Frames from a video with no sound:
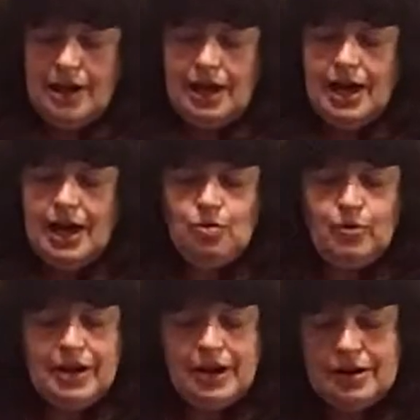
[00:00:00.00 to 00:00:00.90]

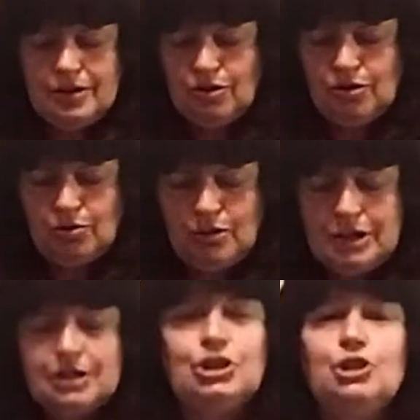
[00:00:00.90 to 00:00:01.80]
Henrietta knew
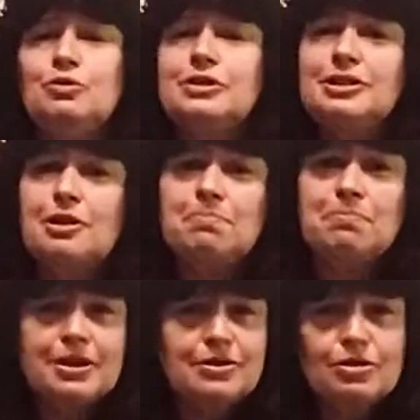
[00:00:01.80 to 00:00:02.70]
she was the
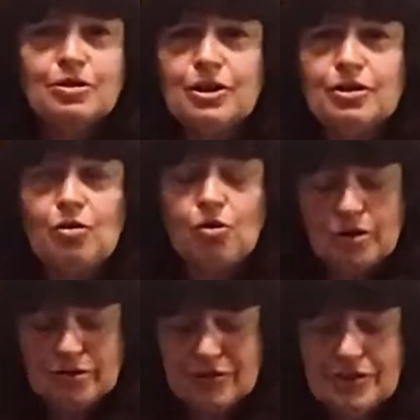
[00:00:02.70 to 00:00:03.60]
best-looking
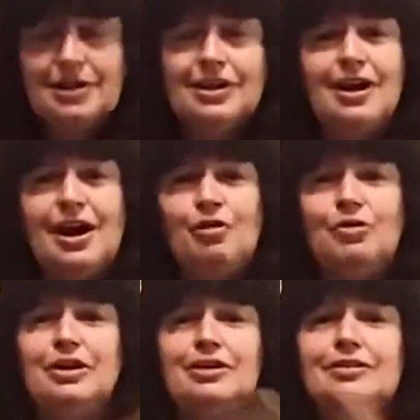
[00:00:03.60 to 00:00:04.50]
horse in the county.